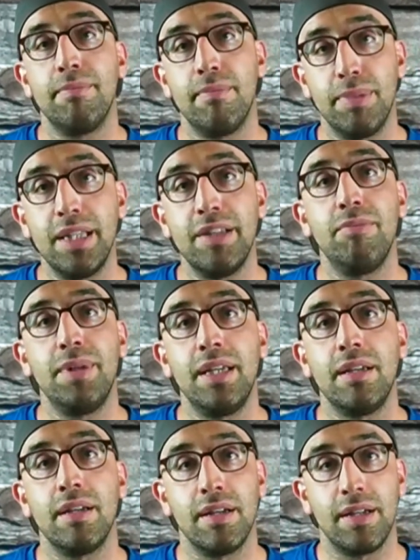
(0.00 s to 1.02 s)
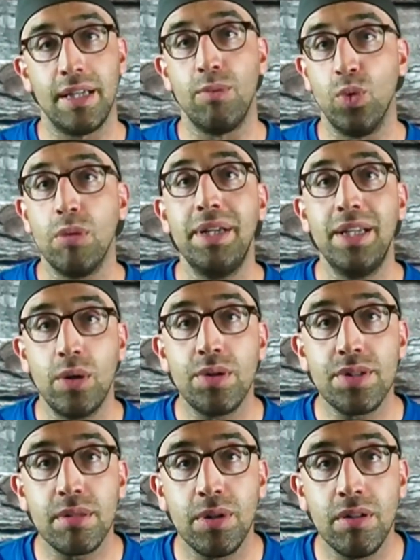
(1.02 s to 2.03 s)
Believe me, it will be
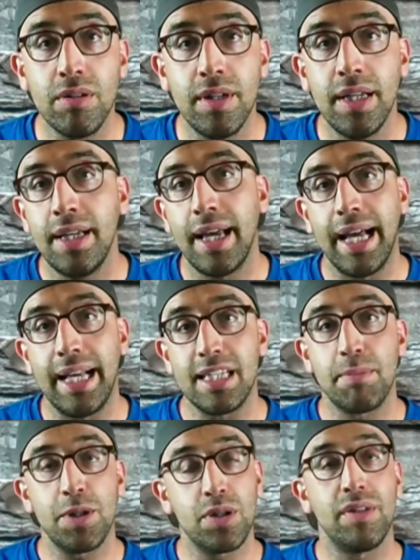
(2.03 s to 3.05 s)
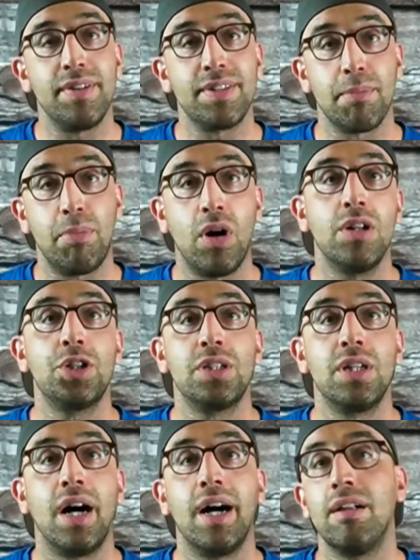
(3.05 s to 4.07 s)
noticeable, and especially if it's a polished
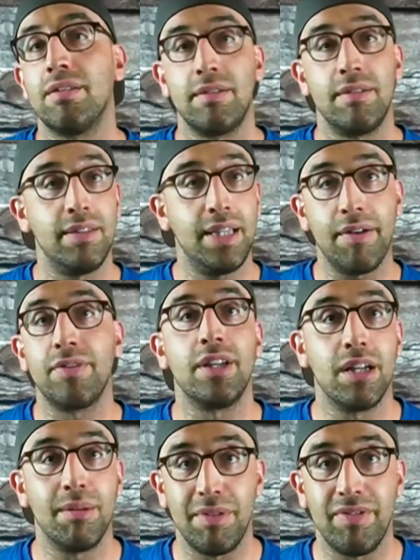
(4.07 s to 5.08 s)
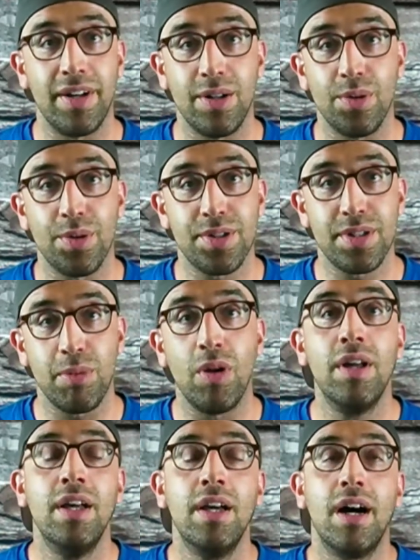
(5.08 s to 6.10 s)
tile, definitely going to be very noticeable.
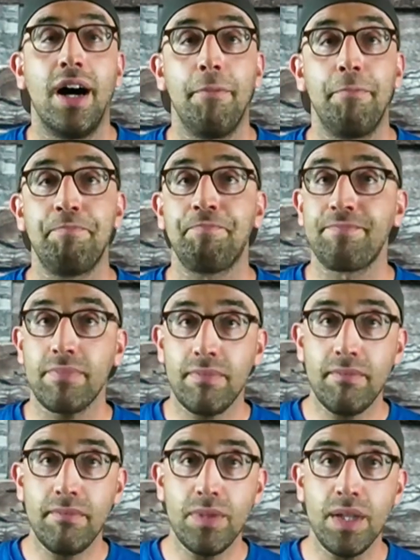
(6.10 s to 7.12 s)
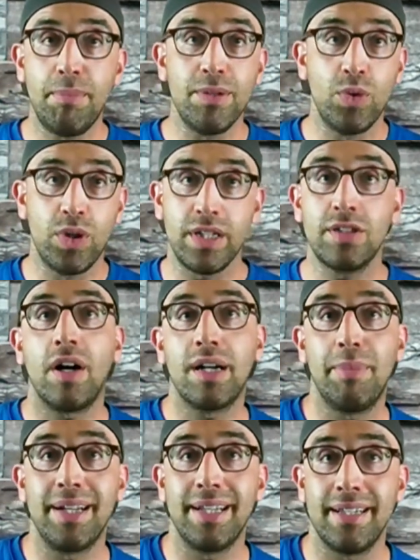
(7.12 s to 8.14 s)
But we're going to talk
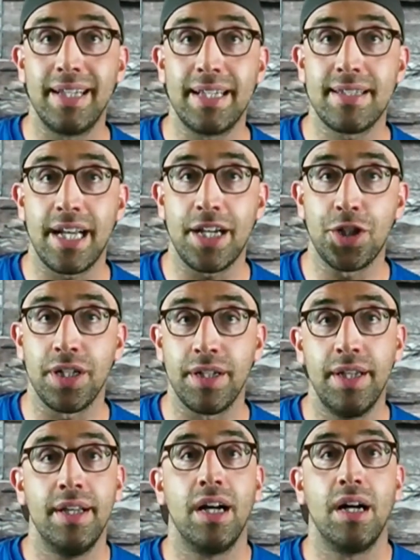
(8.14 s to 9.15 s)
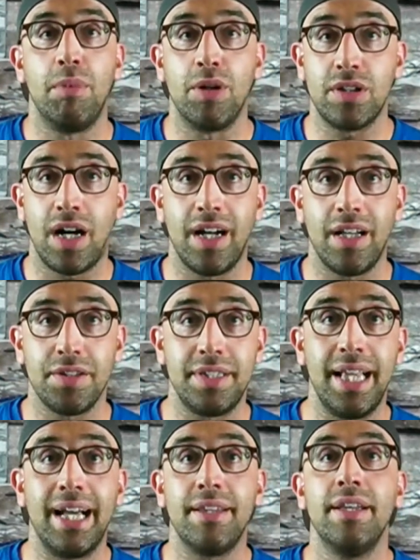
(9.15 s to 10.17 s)
about it in the next section about tiles
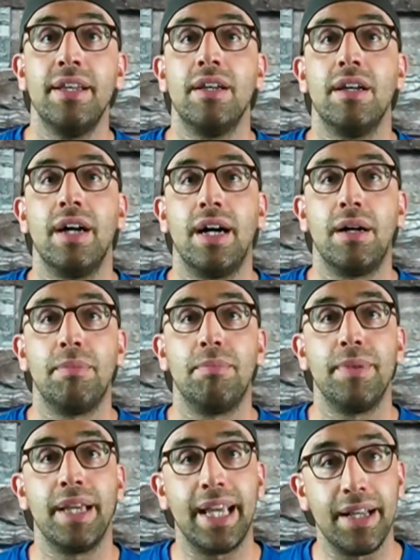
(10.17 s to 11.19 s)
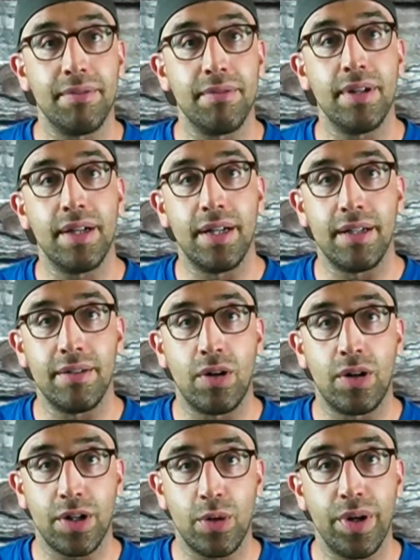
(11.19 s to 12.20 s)
that
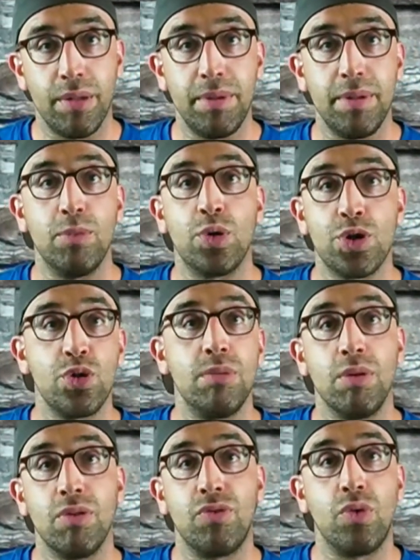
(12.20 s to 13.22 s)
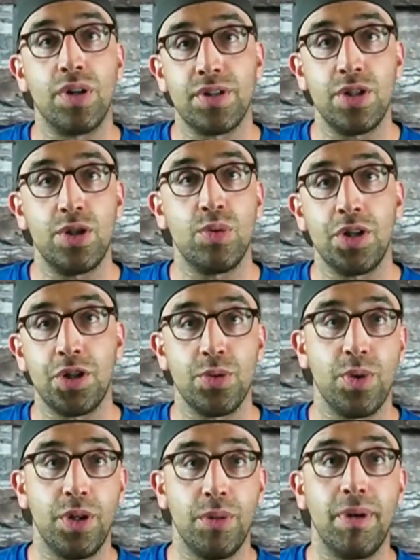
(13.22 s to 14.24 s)
are going to be more suitable for situations
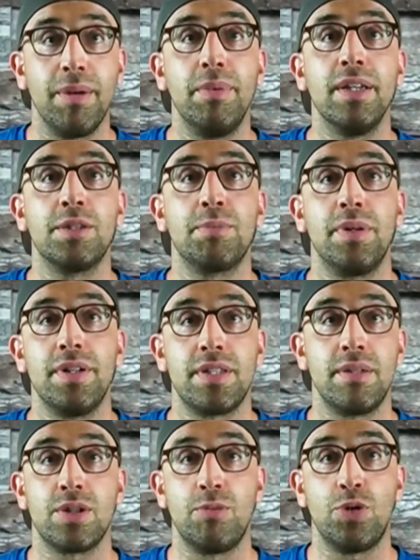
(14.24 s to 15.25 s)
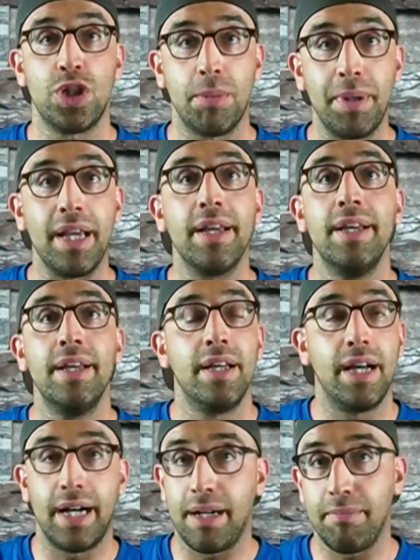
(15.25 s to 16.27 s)
where you might be experiencing some chipping
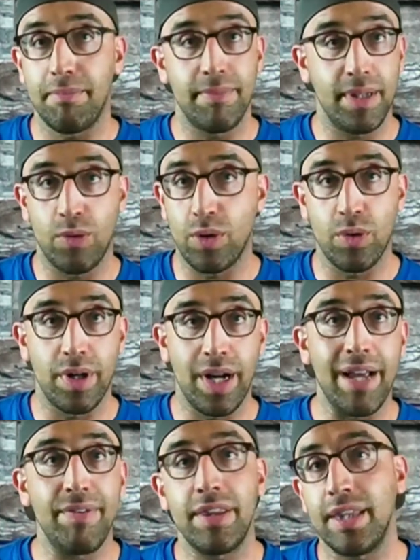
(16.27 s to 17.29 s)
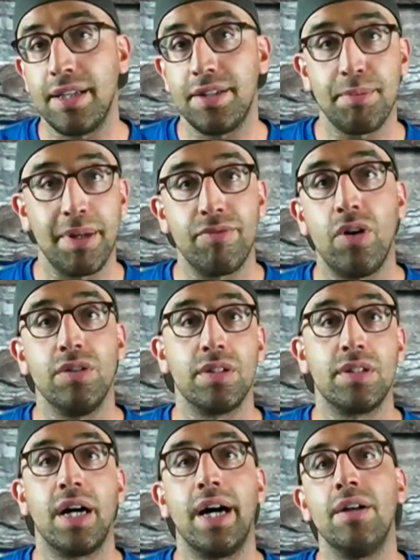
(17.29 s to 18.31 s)
or heavy things might fall on the
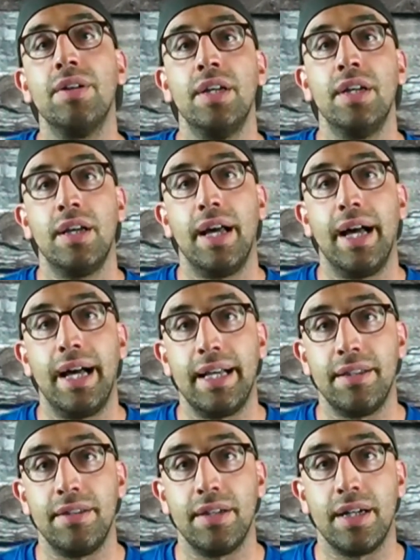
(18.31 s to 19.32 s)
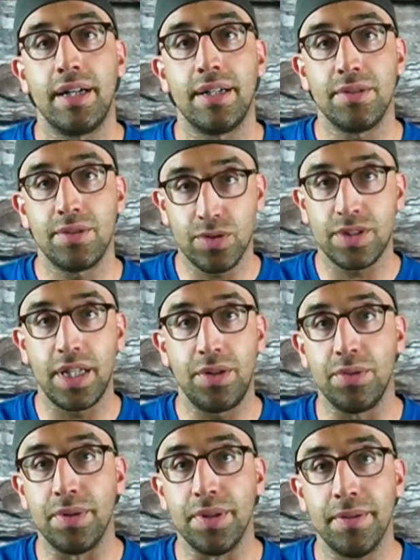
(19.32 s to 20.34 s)
tile. And so stay
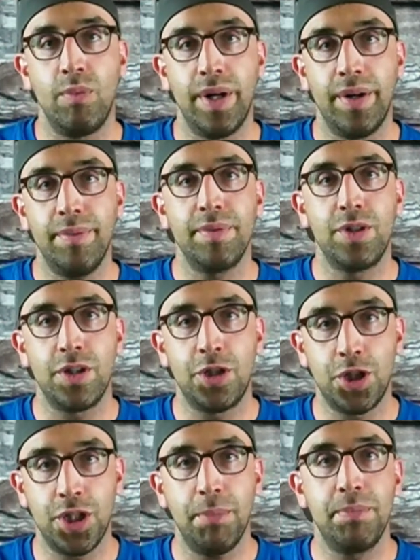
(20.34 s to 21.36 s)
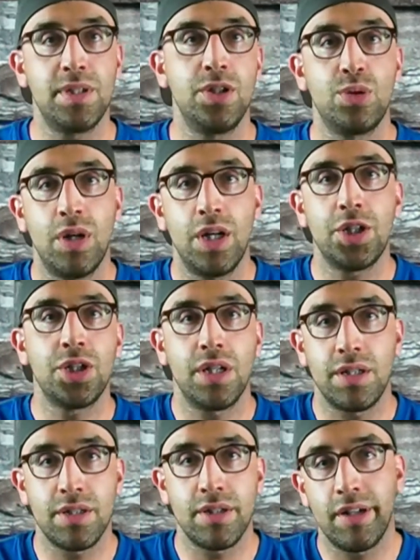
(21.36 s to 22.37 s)
tuned. Where the chip
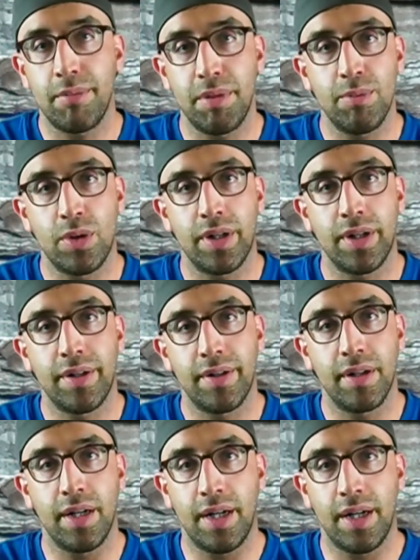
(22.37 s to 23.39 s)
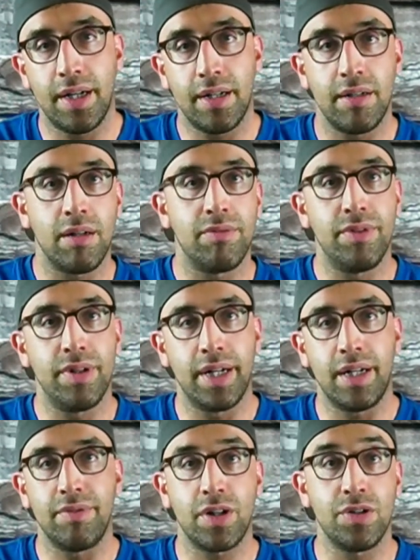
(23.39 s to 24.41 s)
situation is going to be more
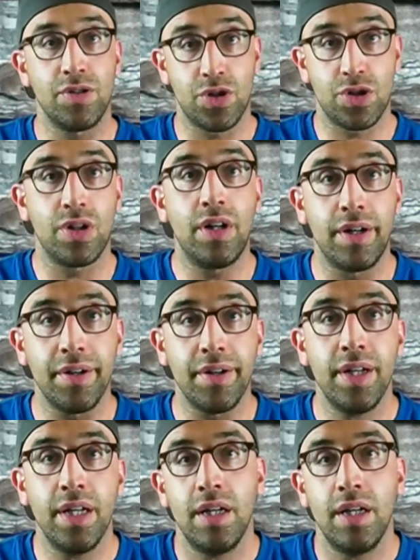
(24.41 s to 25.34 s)
of a concern,